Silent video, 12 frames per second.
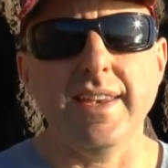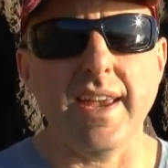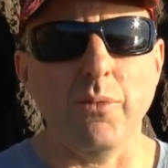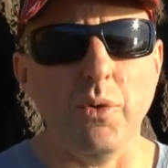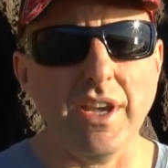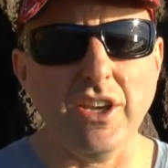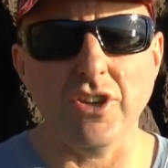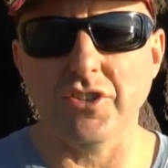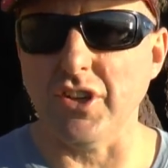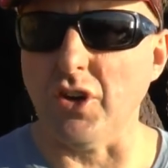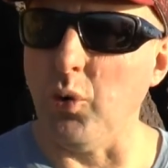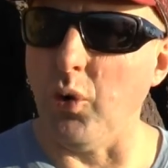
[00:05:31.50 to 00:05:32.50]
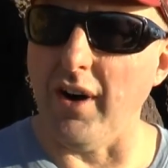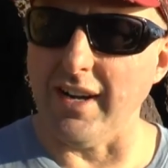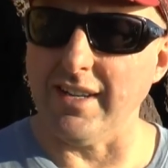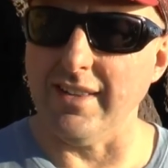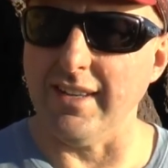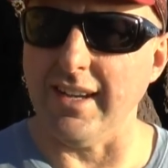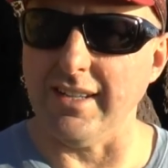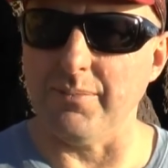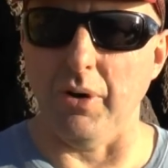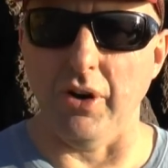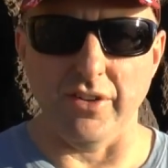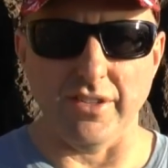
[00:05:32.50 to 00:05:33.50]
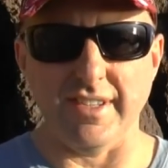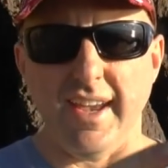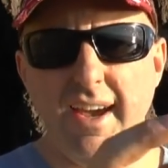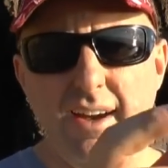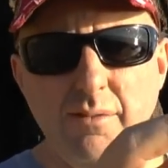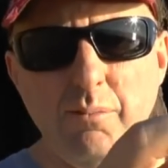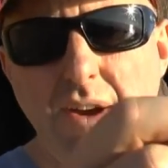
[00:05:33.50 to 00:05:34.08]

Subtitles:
Now, we used to quieten these bows down